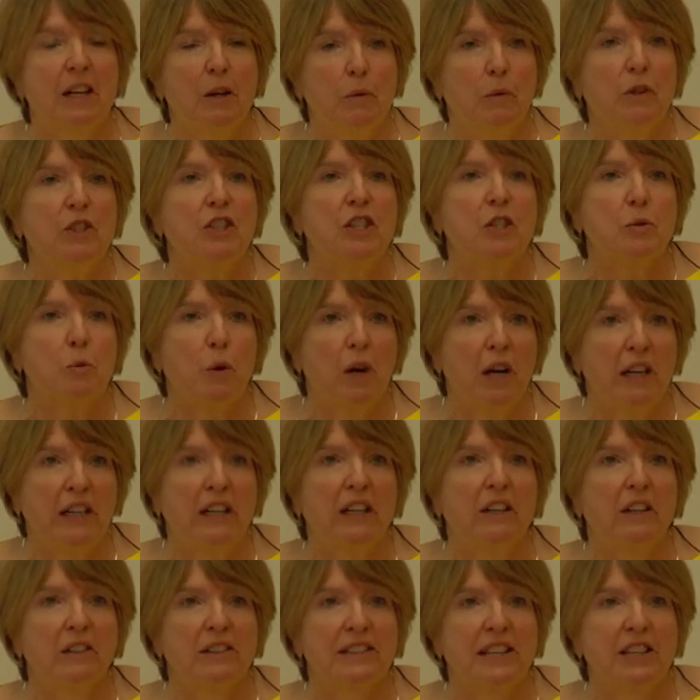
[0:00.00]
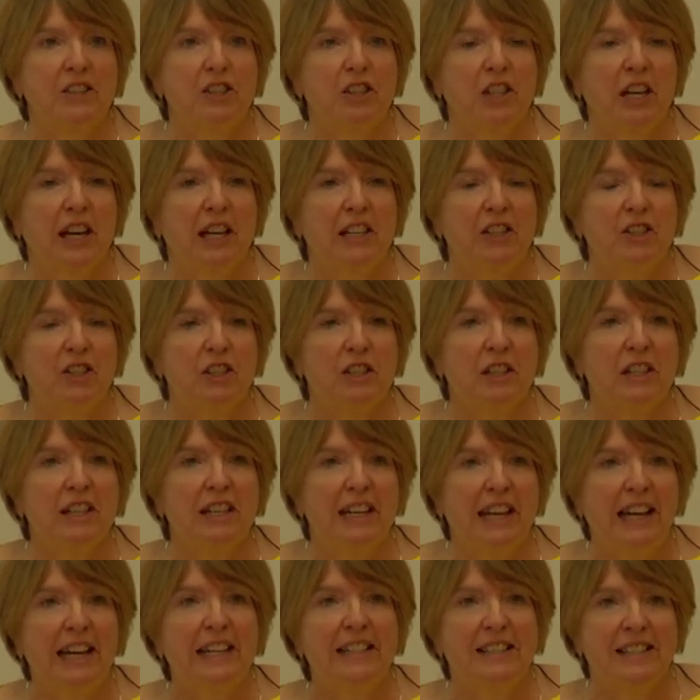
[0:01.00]
which is why girls' education
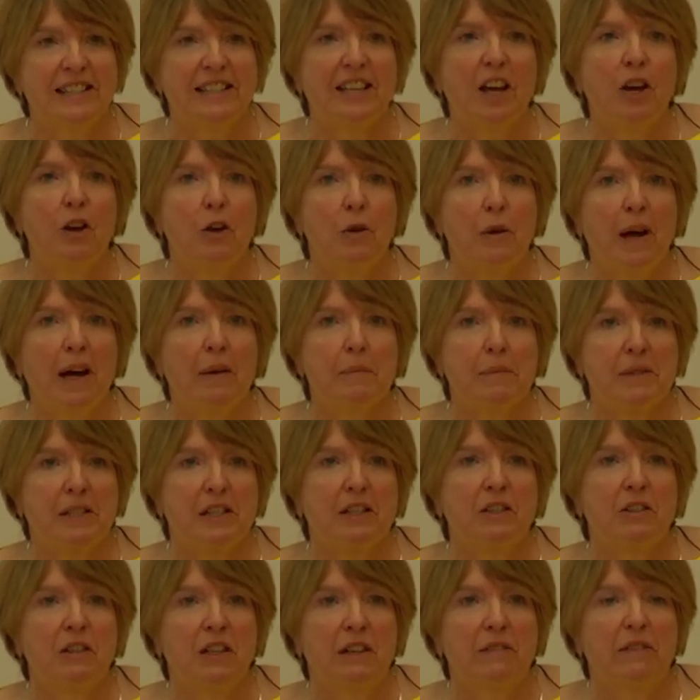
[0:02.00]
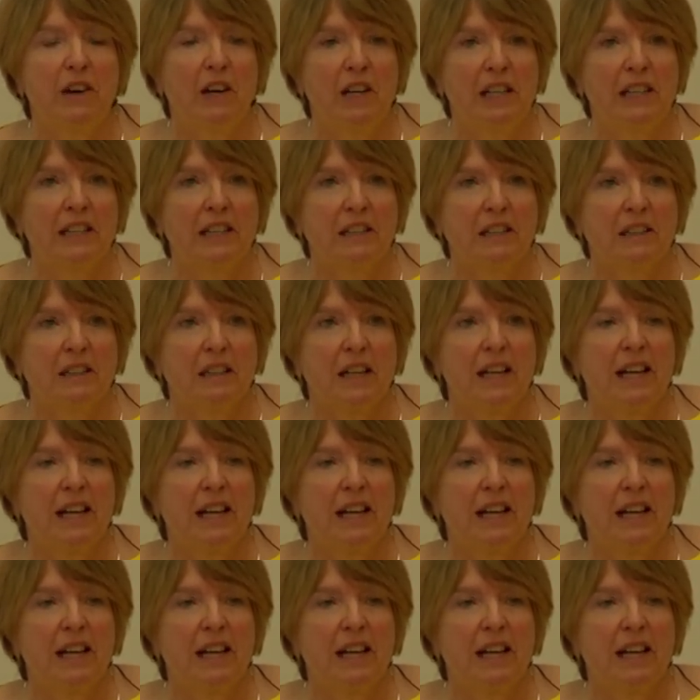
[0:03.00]
is so absolutely vital.